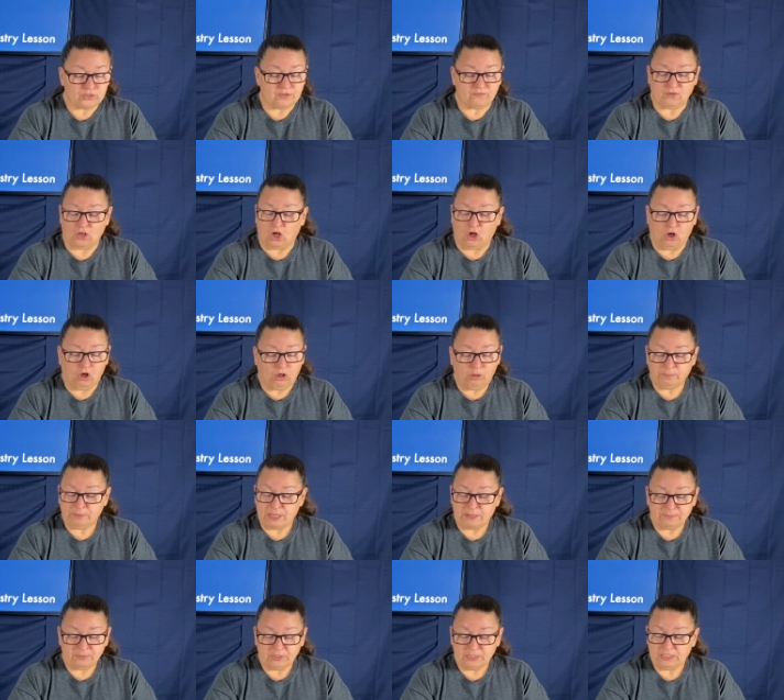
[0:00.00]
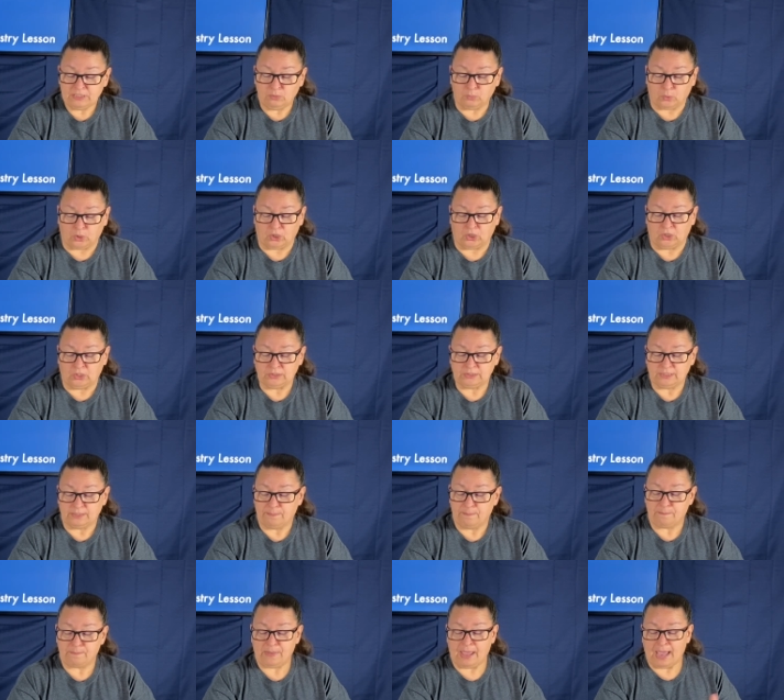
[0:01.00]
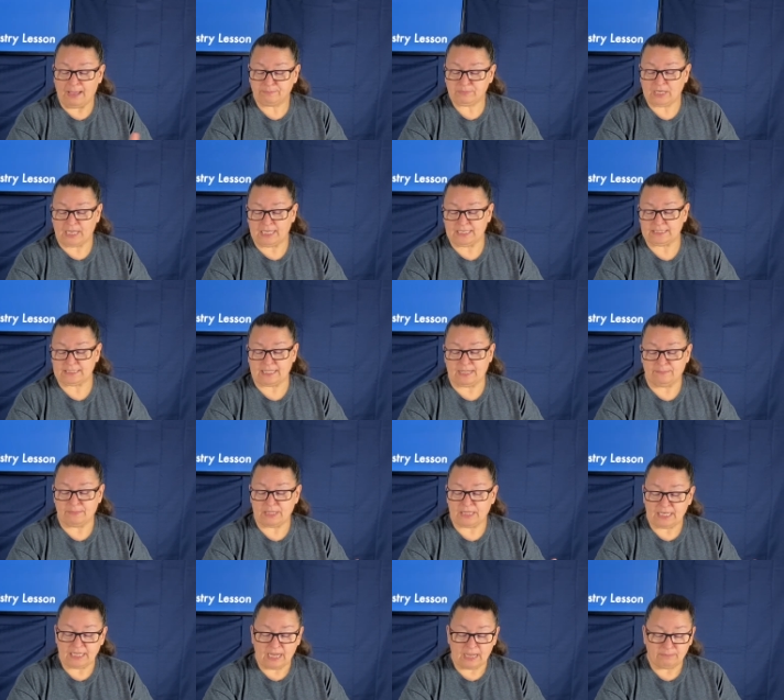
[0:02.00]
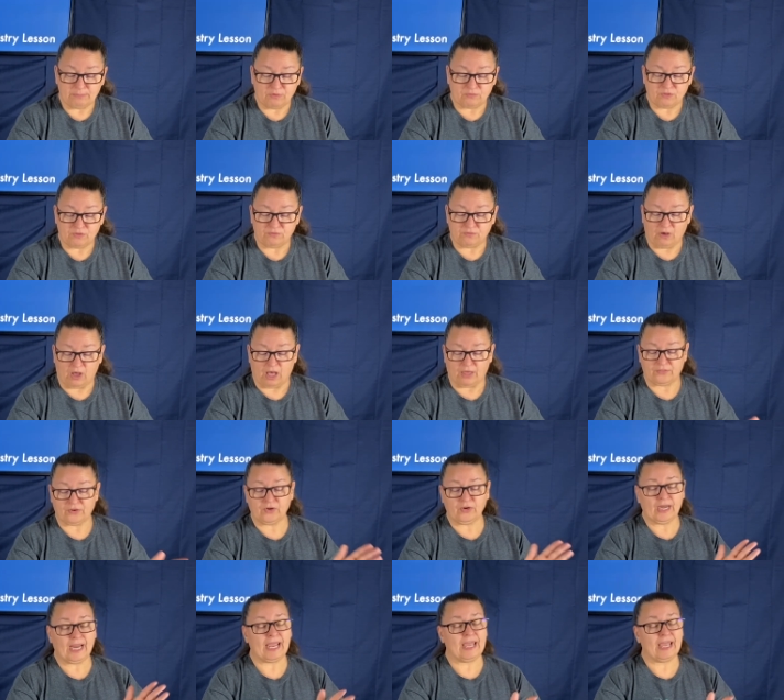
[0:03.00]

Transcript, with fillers: of all people in the world, baptize them in the name of the Father